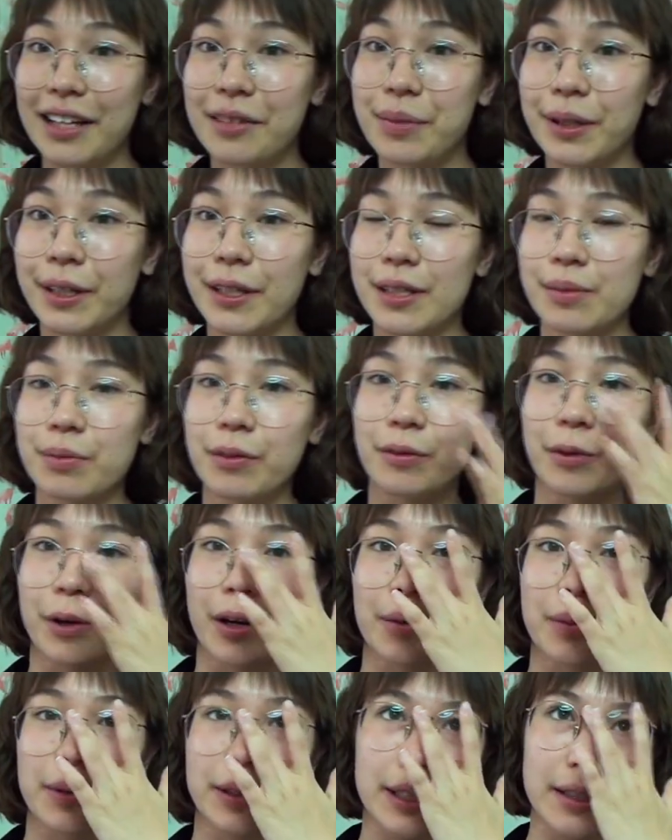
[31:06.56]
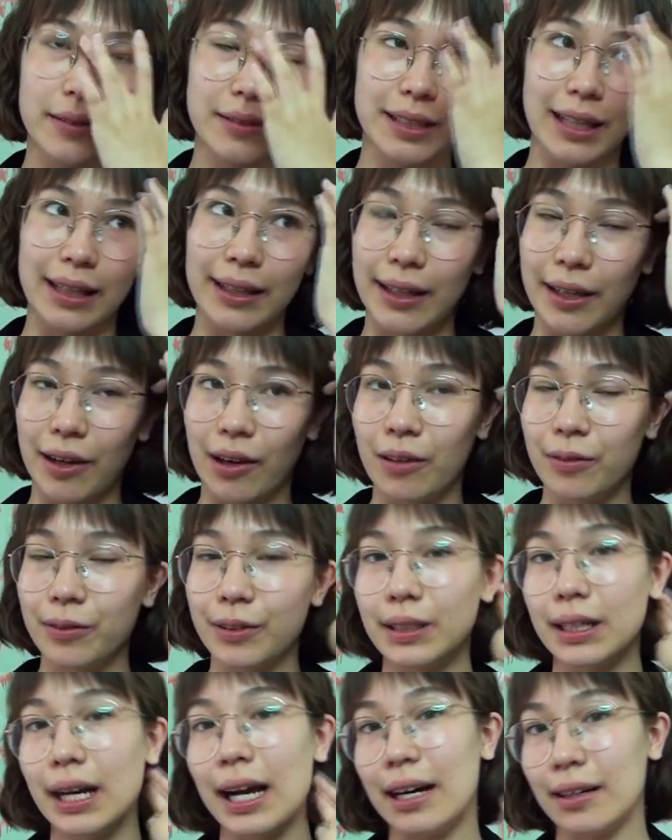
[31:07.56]
And because Beauvoir believes that they
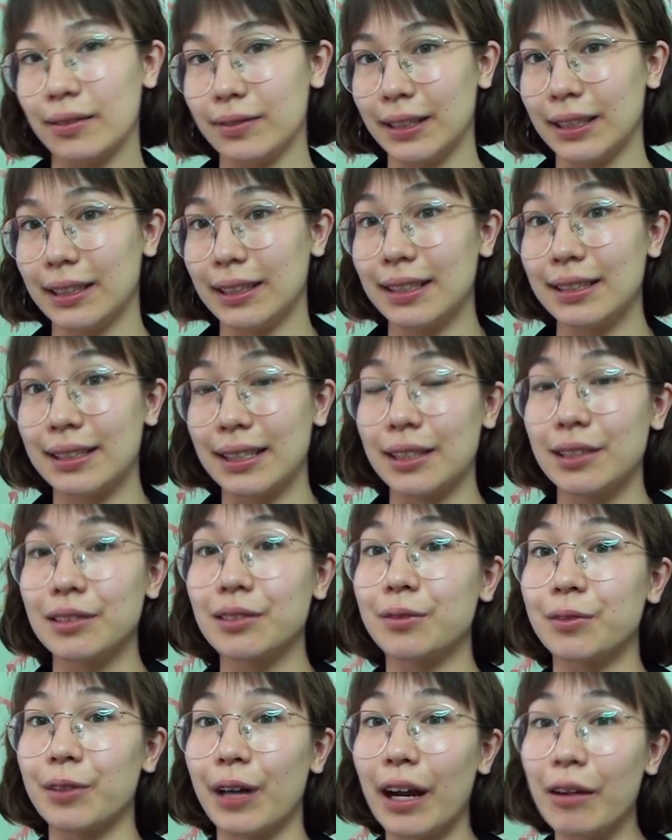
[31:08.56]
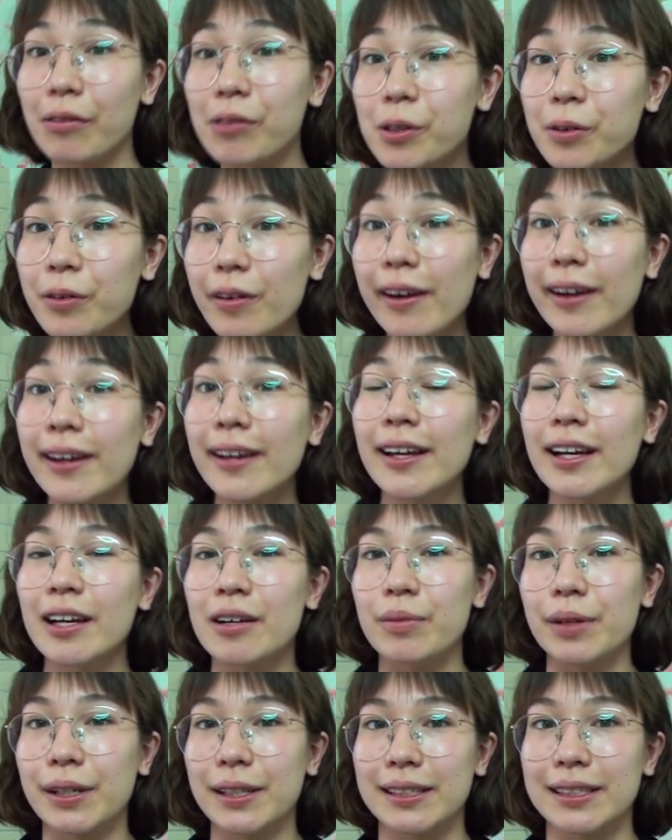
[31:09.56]
often have like the sense of rivalry,
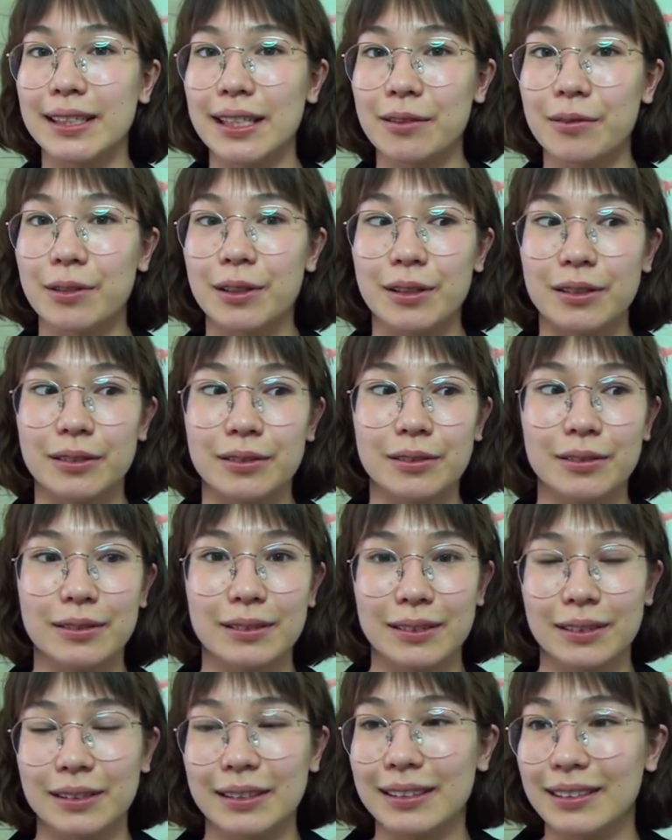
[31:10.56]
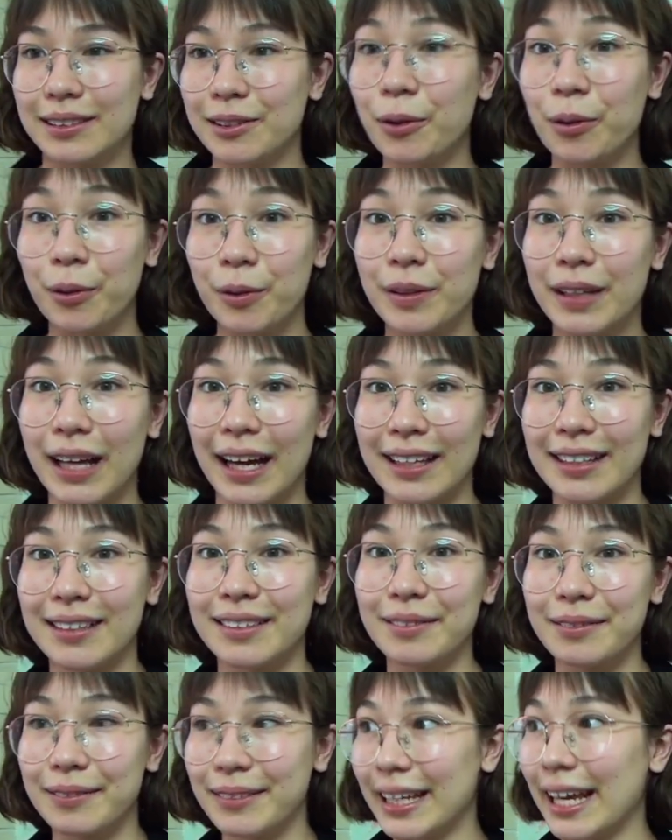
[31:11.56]
because they were told
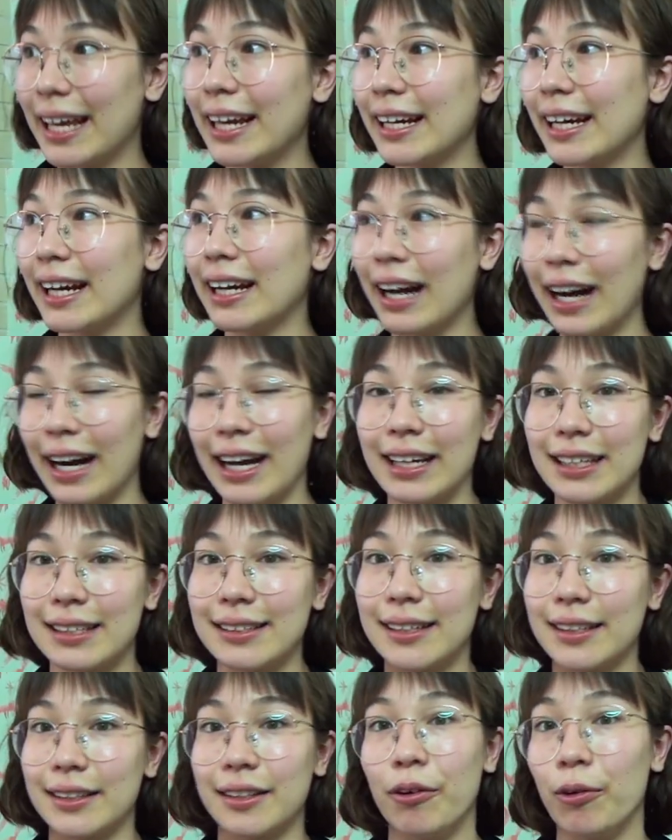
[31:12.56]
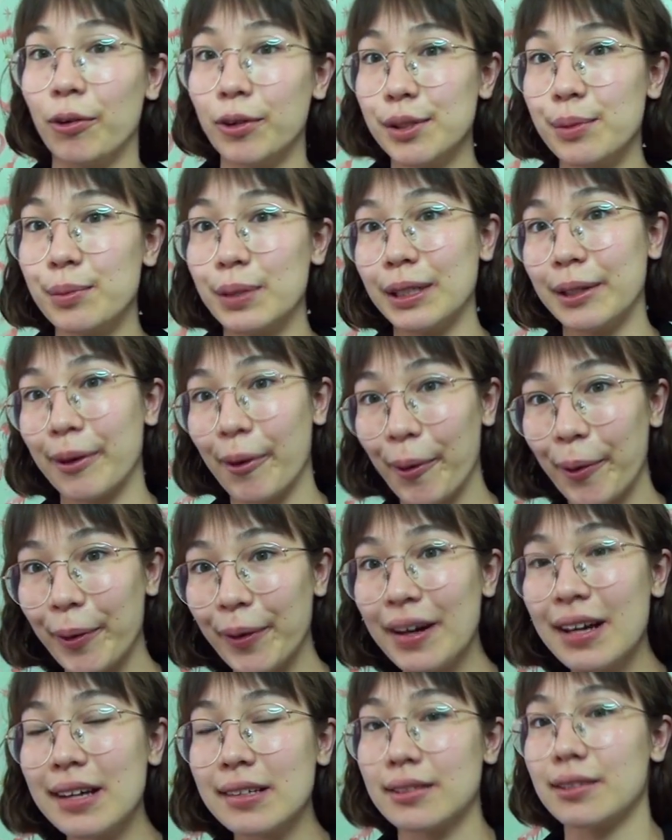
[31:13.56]
that getting a guy is like the ultimate
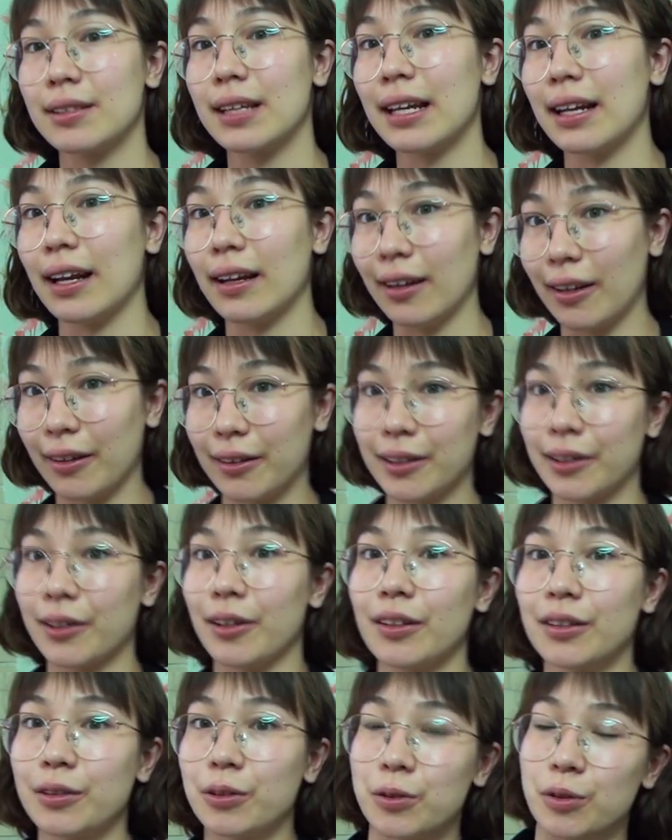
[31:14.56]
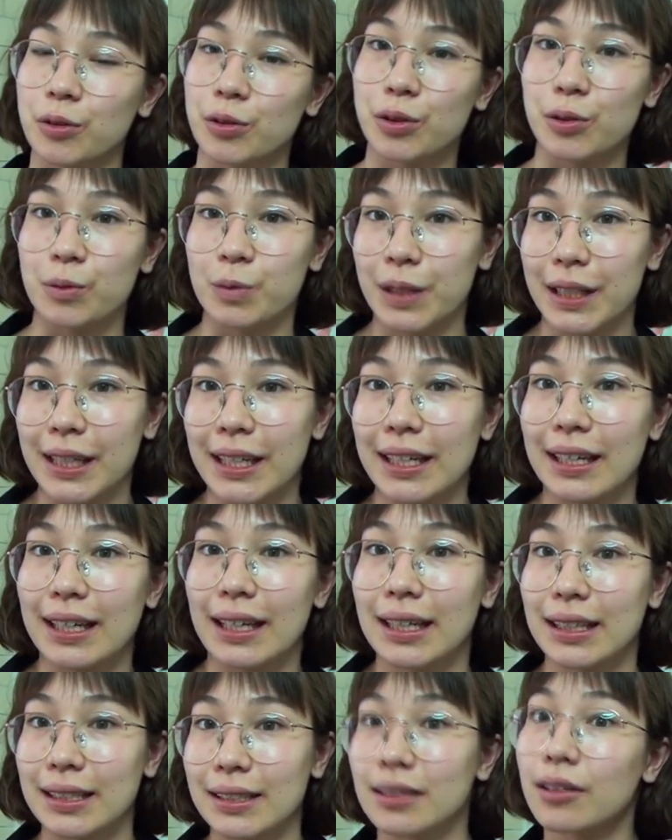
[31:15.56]
goal, so then another girl who's also pretty
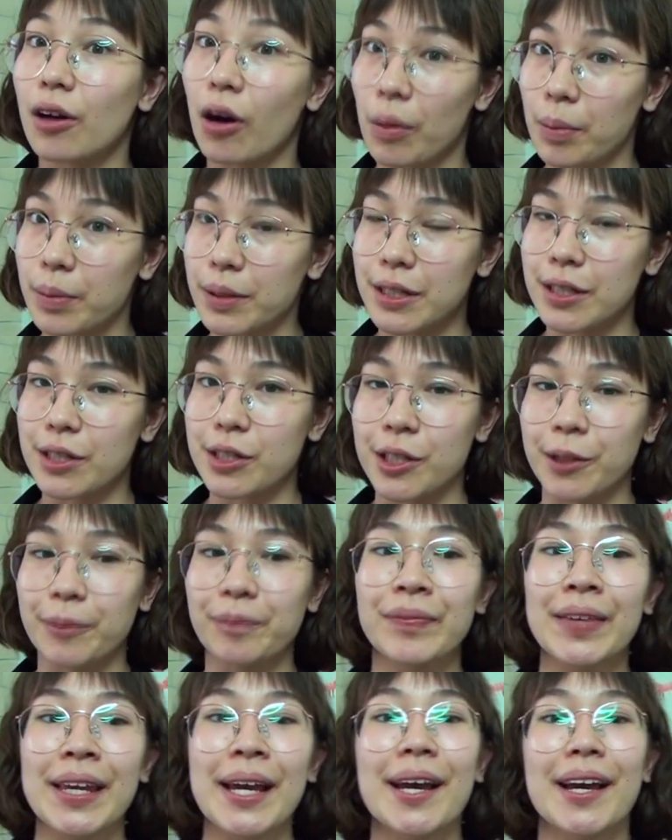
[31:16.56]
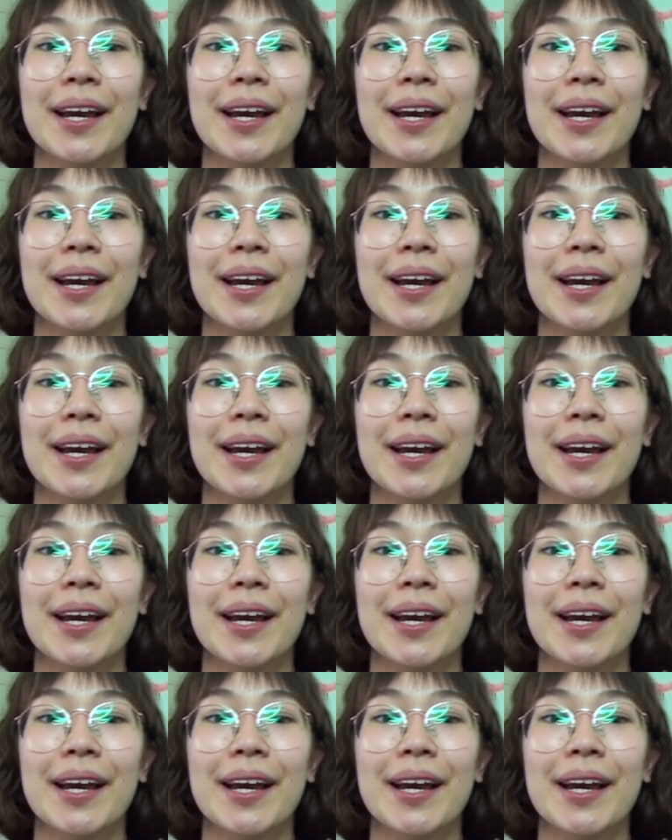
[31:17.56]
is competition.